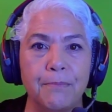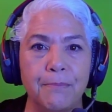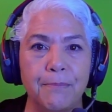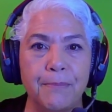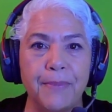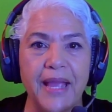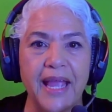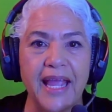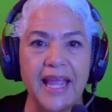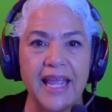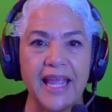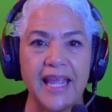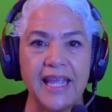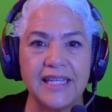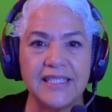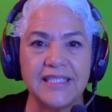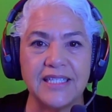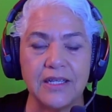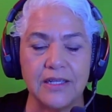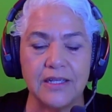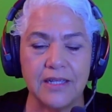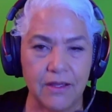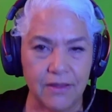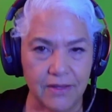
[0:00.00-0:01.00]
Base,
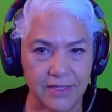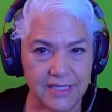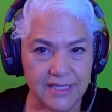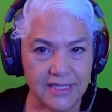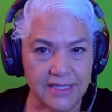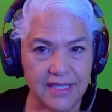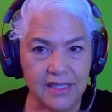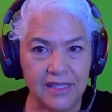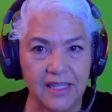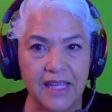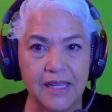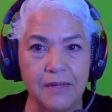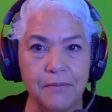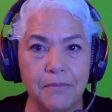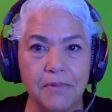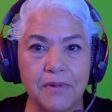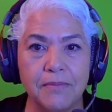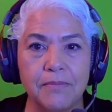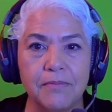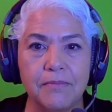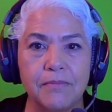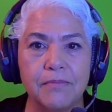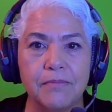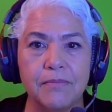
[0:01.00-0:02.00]
and now it's the light
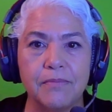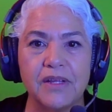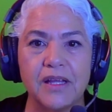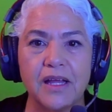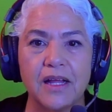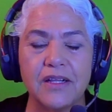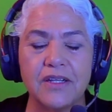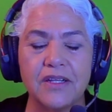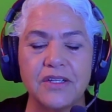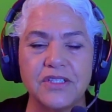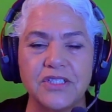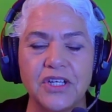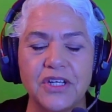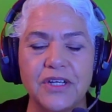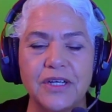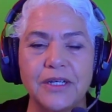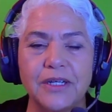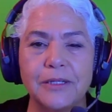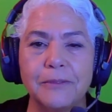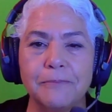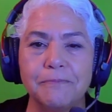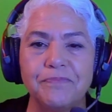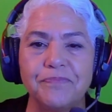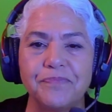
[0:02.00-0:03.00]
color
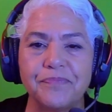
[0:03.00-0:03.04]
turn.